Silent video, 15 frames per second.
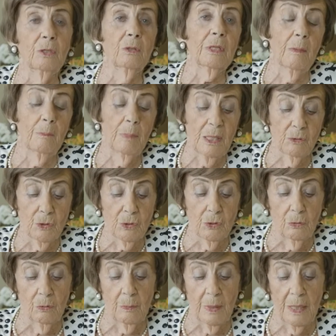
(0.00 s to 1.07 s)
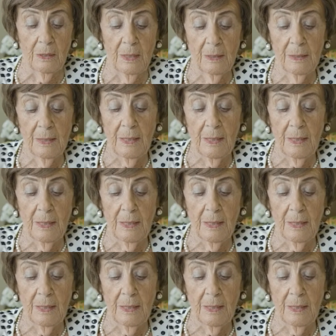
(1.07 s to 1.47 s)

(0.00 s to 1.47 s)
you, Rabbi Schulman